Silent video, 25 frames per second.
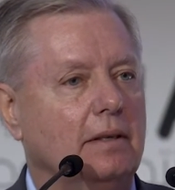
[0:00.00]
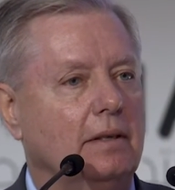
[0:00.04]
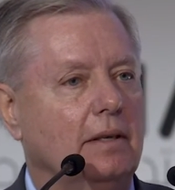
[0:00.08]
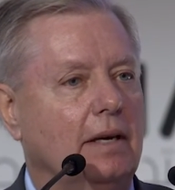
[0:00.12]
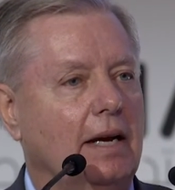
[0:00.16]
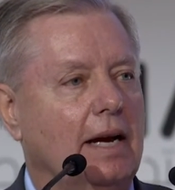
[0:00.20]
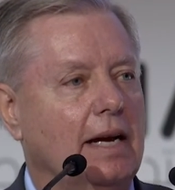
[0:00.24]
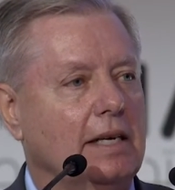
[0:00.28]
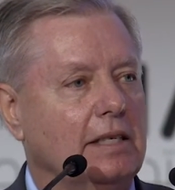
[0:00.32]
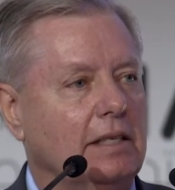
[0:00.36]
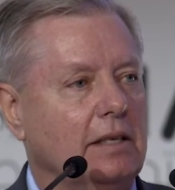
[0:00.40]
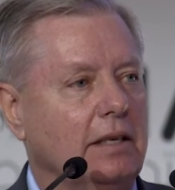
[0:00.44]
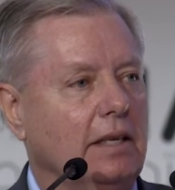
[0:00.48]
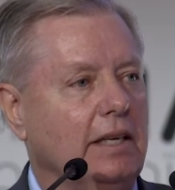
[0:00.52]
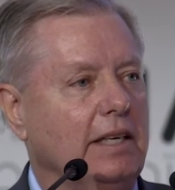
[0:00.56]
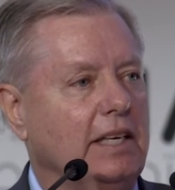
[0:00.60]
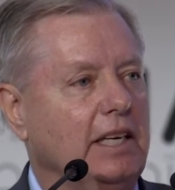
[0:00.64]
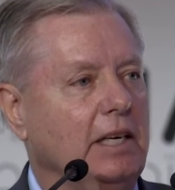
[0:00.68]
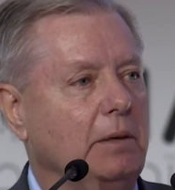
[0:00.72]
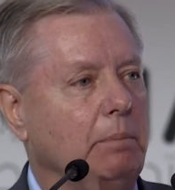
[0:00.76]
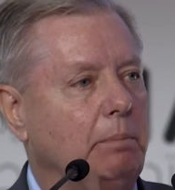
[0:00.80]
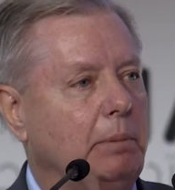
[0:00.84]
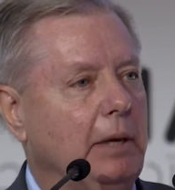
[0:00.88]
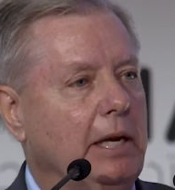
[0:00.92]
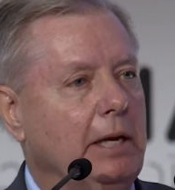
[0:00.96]
Actually
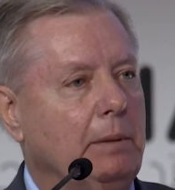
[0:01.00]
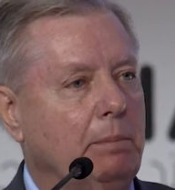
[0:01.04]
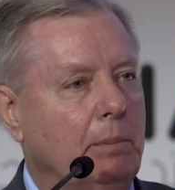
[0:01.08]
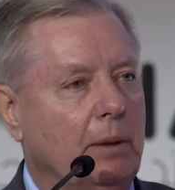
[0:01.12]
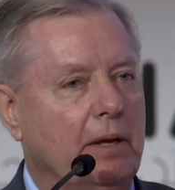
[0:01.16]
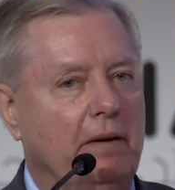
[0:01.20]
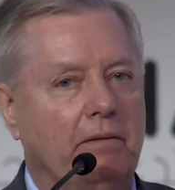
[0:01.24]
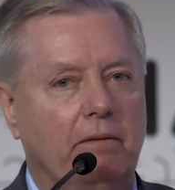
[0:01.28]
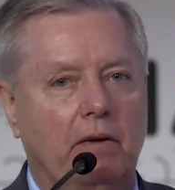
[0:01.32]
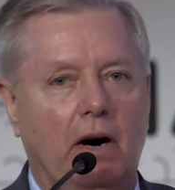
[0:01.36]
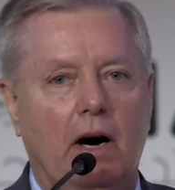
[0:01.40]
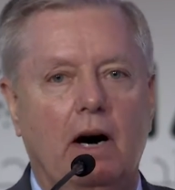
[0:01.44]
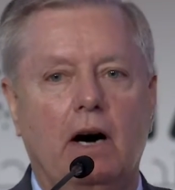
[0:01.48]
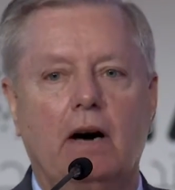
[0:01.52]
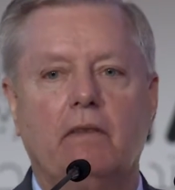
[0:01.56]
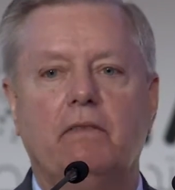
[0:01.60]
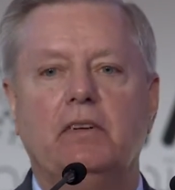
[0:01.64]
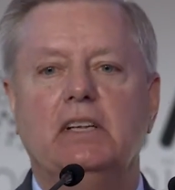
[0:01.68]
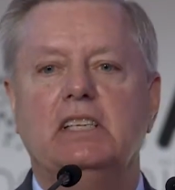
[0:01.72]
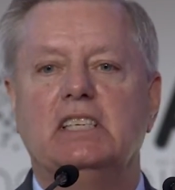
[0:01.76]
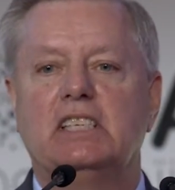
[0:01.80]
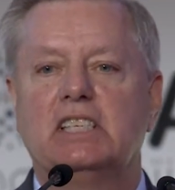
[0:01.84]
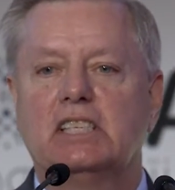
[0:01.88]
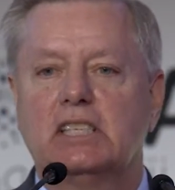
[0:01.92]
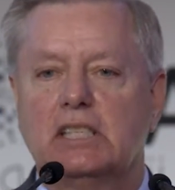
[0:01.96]
get people involved
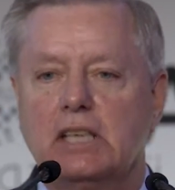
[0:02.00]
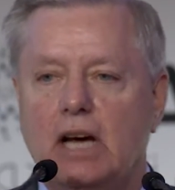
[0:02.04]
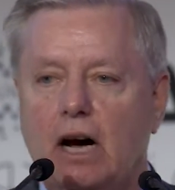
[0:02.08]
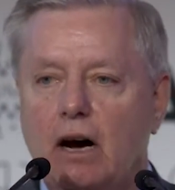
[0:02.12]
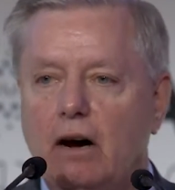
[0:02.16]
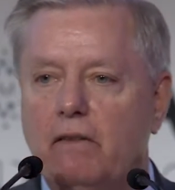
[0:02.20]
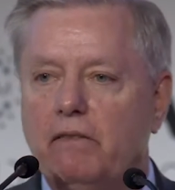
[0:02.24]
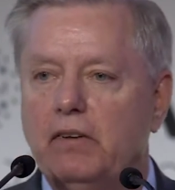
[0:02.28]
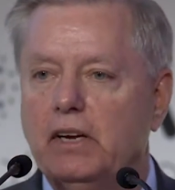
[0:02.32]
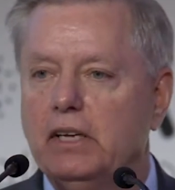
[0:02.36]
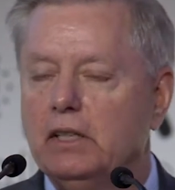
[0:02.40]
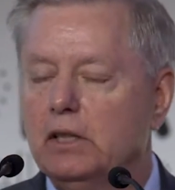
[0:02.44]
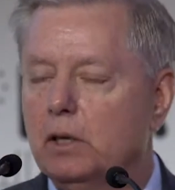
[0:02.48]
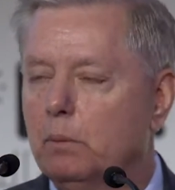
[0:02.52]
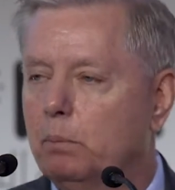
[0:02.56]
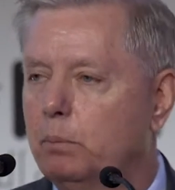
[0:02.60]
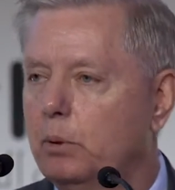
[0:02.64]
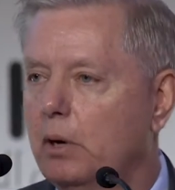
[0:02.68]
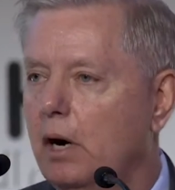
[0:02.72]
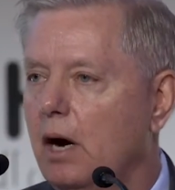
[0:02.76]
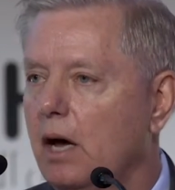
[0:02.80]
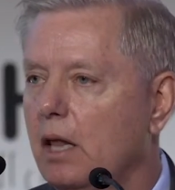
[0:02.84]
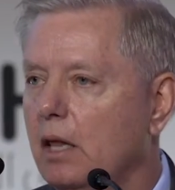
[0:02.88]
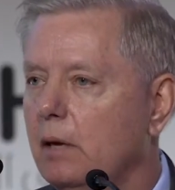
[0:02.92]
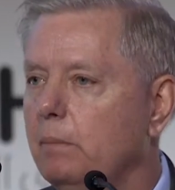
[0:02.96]
in solving the
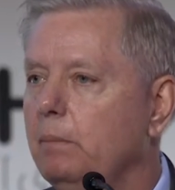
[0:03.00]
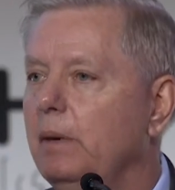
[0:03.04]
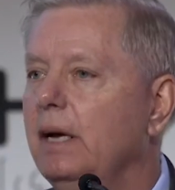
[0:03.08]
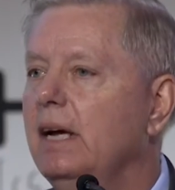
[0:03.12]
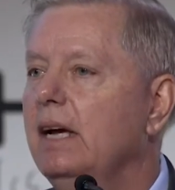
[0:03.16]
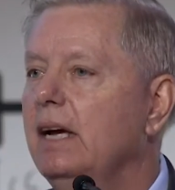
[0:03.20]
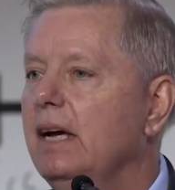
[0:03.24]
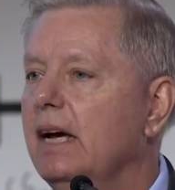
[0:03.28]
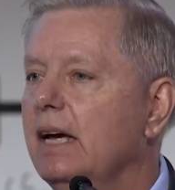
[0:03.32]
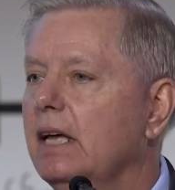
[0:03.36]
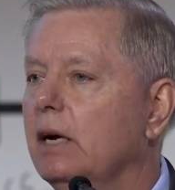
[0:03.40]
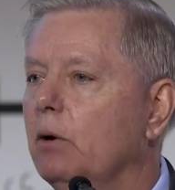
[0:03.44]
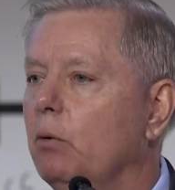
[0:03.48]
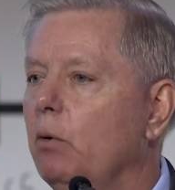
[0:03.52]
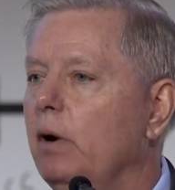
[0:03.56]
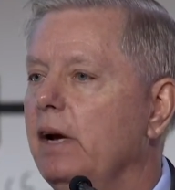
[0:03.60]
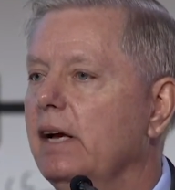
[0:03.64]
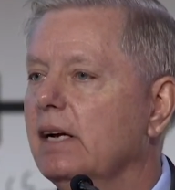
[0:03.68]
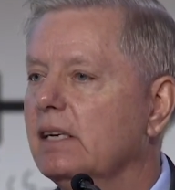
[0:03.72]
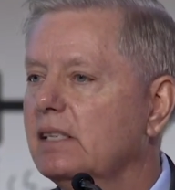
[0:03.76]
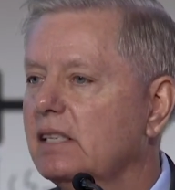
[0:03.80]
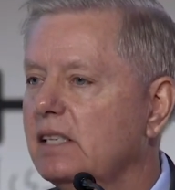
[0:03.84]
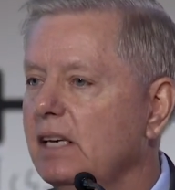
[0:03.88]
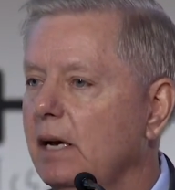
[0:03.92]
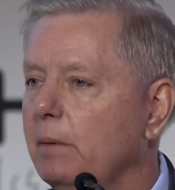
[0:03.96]
problem in a way
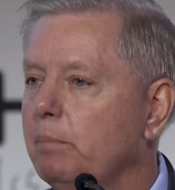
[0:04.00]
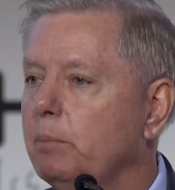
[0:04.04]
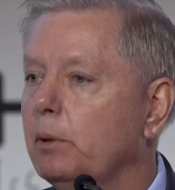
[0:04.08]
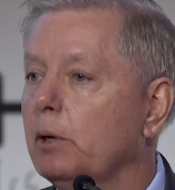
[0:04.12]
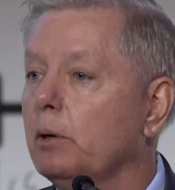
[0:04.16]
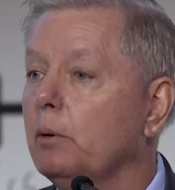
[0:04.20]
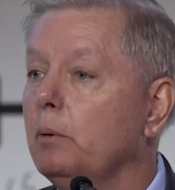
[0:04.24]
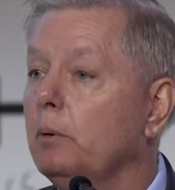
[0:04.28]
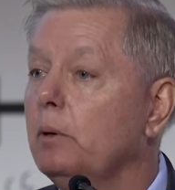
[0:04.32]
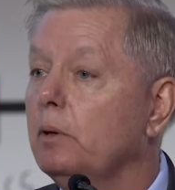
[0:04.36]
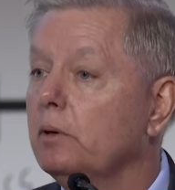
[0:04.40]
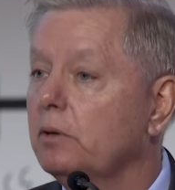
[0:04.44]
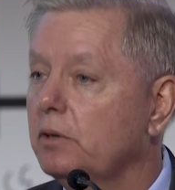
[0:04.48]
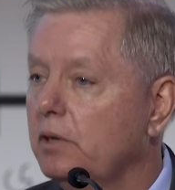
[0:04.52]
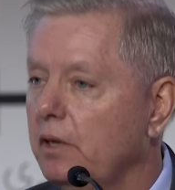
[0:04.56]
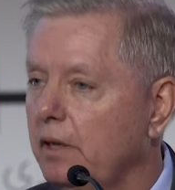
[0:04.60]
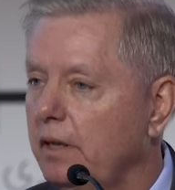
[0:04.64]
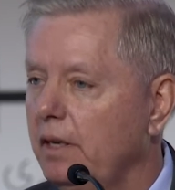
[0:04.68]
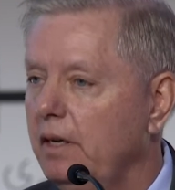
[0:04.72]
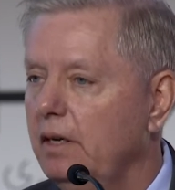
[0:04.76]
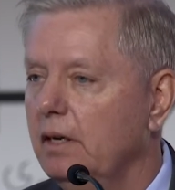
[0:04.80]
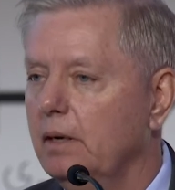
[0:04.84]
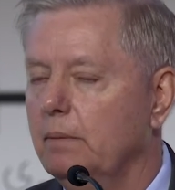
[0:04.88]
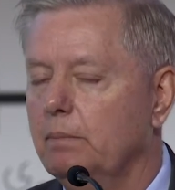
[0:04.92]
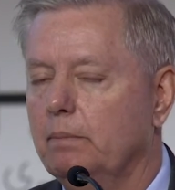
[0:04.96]
acceptable to
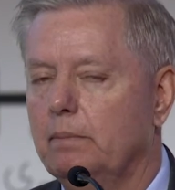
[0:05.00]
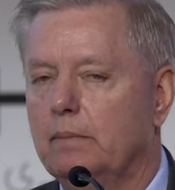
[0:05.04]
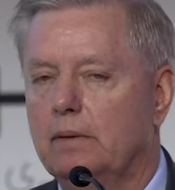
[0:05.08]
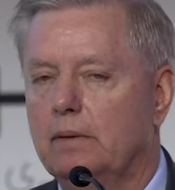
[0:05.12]
them,